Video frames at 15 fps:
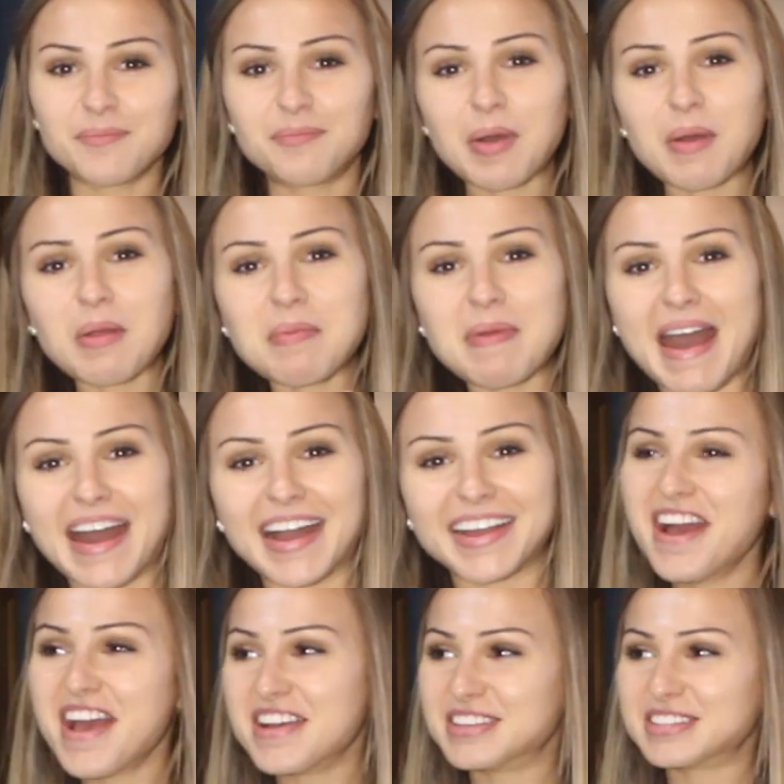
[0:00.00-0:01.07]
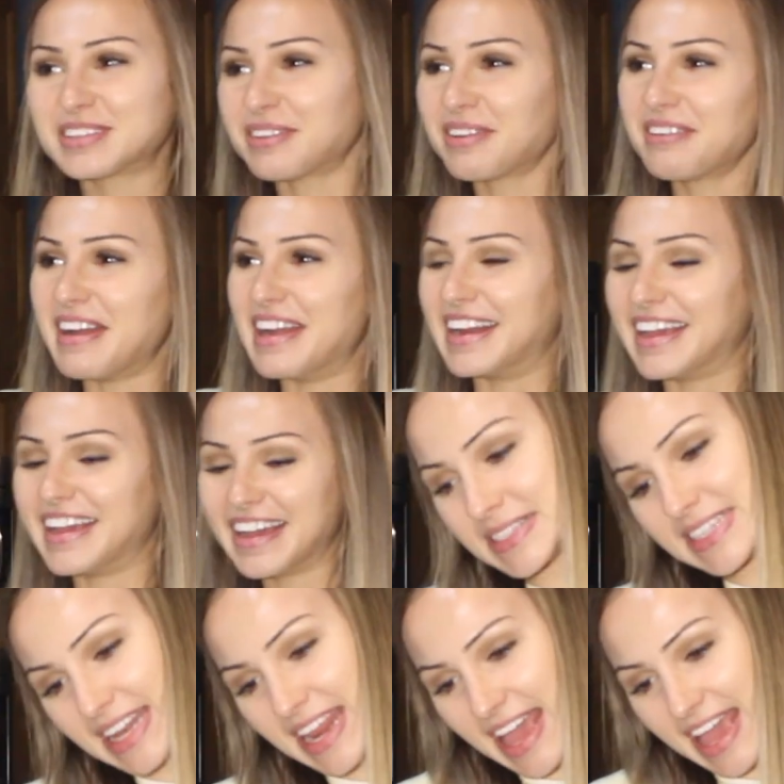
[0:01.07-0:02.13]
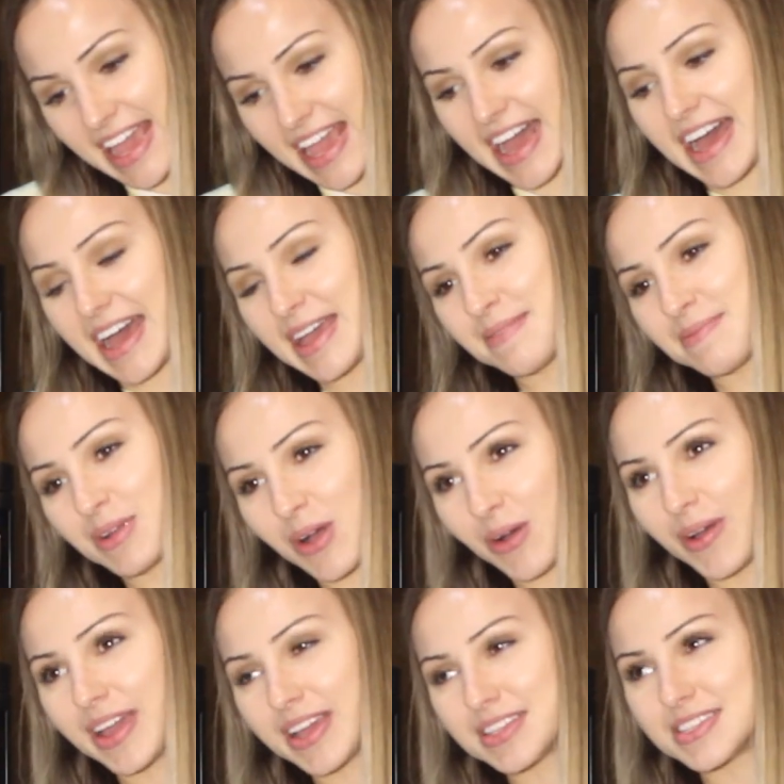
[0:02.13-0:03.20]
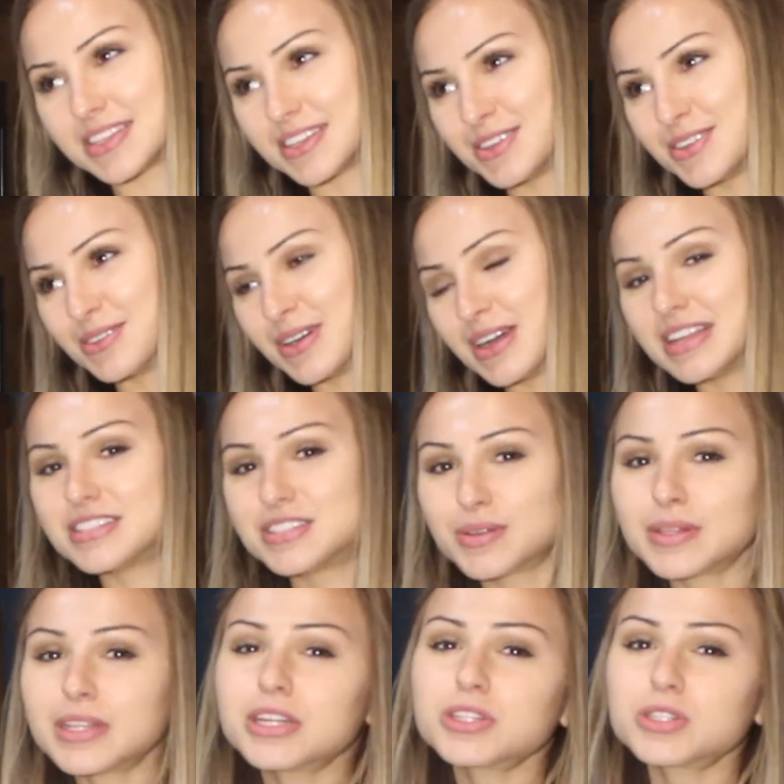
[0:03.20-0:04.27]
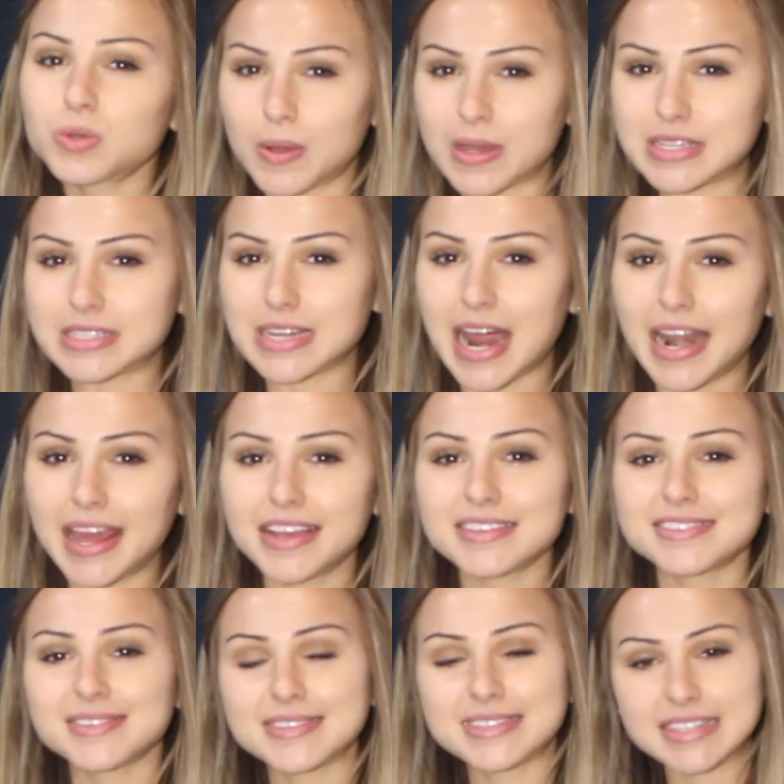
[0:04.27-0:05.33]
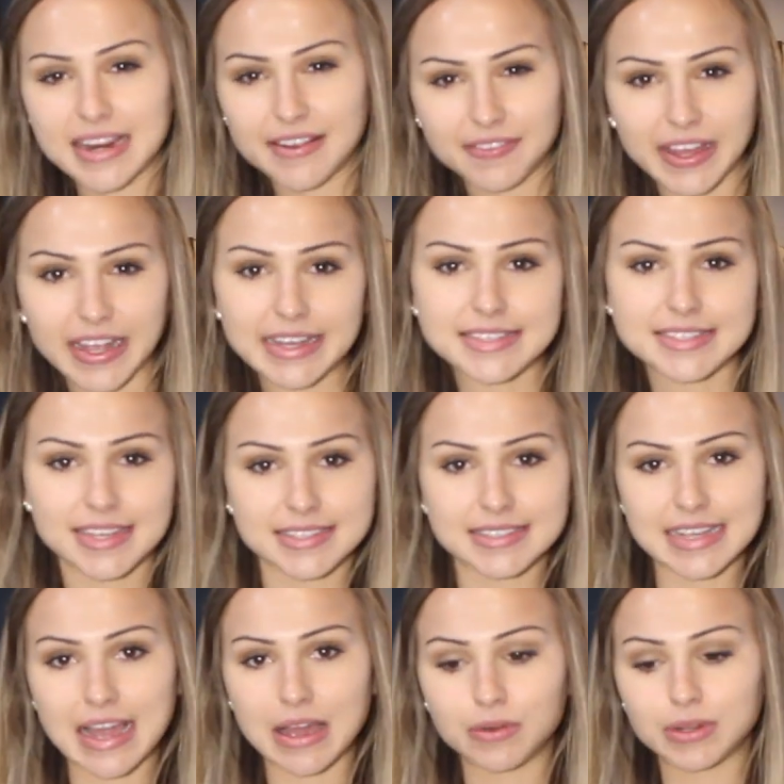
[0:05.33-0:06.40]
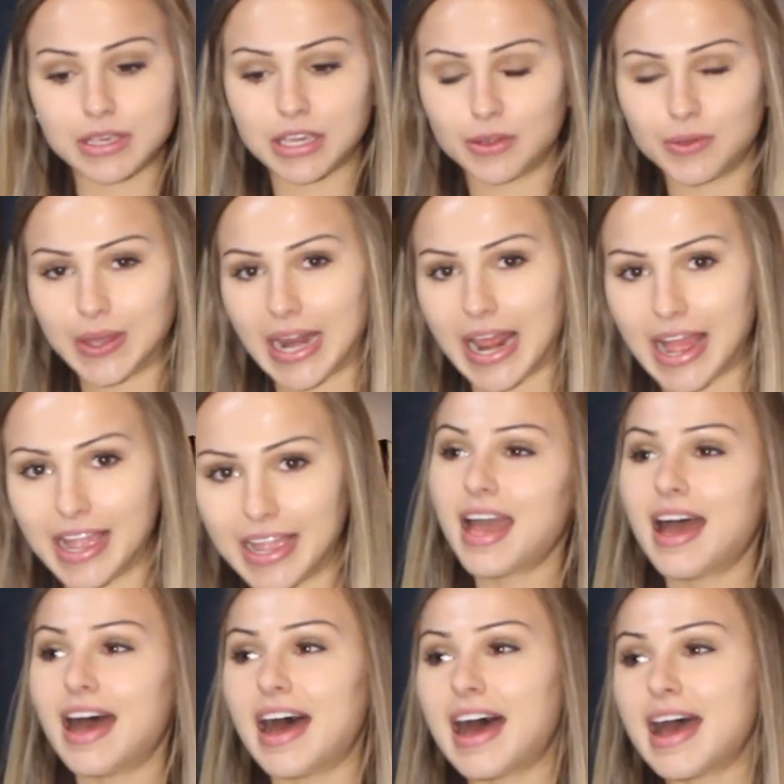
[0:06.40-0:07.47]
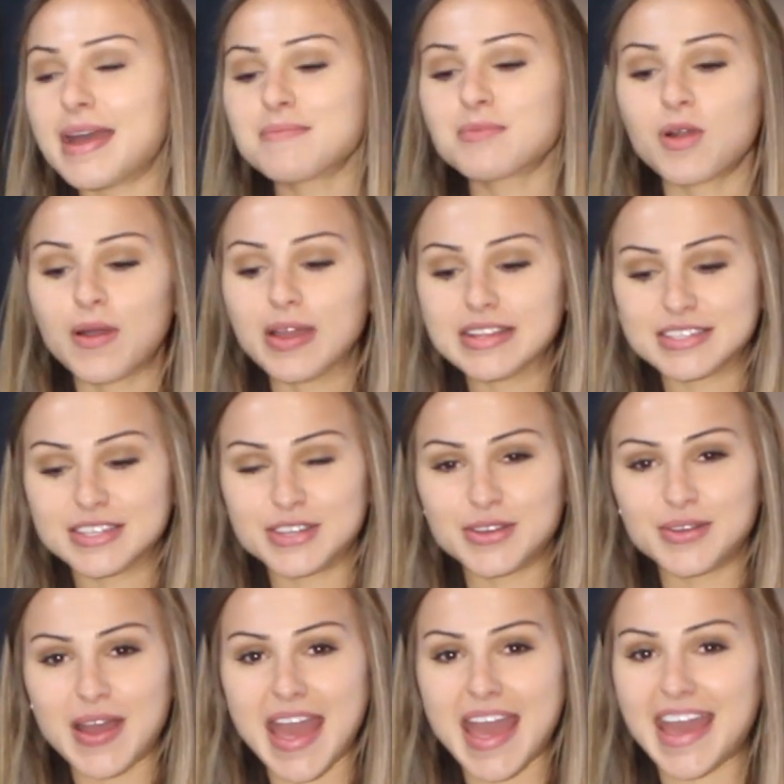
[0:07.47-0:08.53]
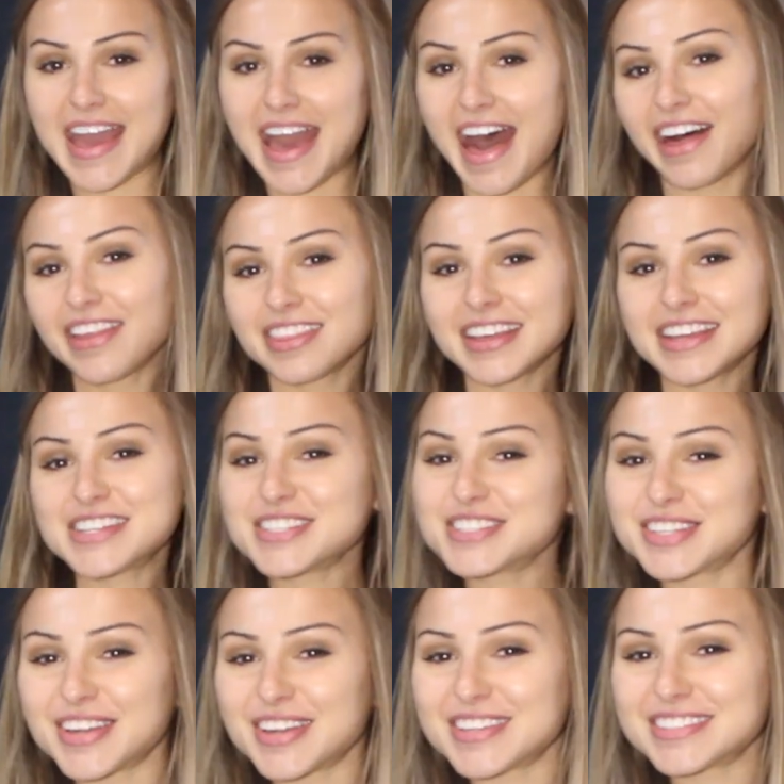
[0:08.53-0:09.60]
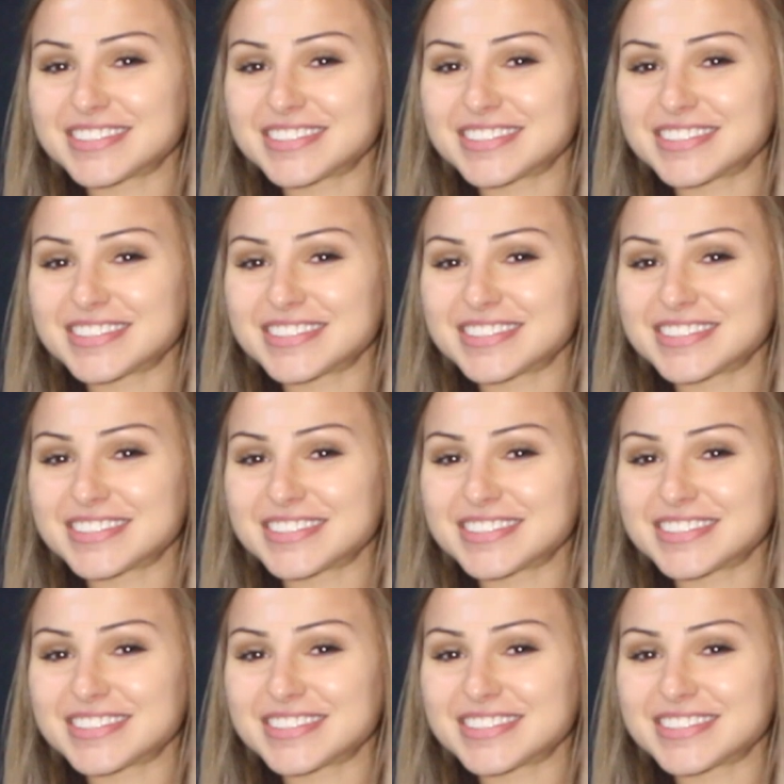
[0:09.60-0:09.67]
but we're back, so we're ready. But today I am going to do a little twist on it. So instead of like a sit-down Q&A, I'm going to do a healthy dessert.